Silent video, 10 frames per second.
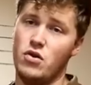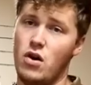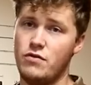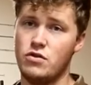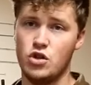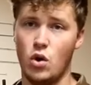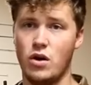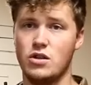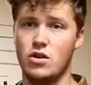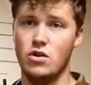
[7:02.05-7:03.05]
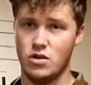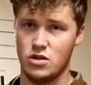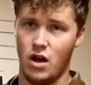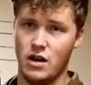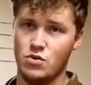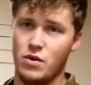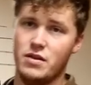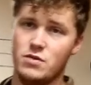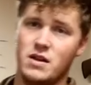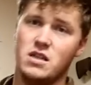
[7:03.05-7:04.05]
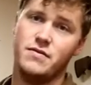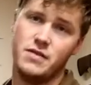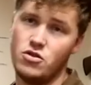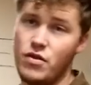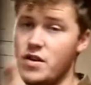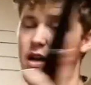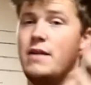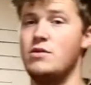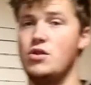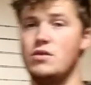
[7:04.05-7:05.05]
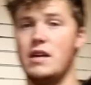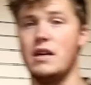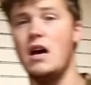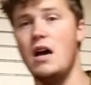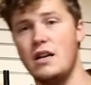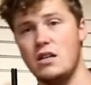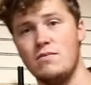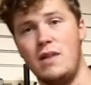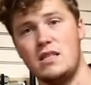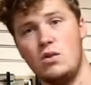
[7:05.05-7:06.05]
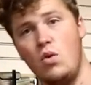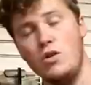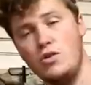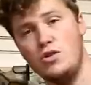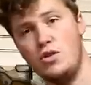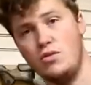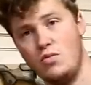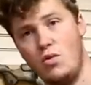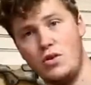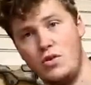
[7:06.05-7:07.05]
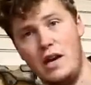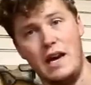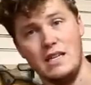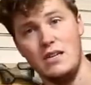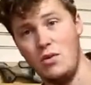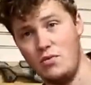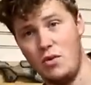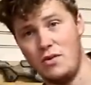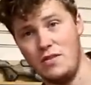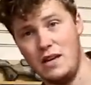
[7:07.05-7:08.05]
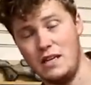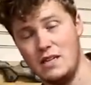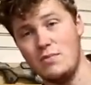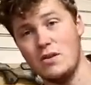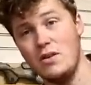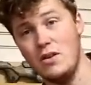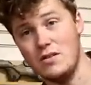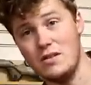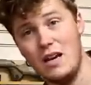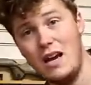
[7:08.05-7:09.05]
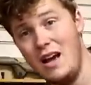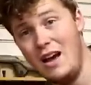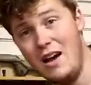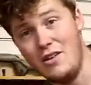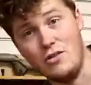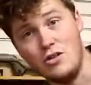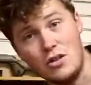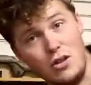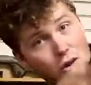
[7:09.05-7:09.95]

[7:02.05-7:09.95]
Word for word: If you're after a shotgun to look stylish with, especially for driven game shooting, doesn't matter what you shoot and what you hit with one of these because you just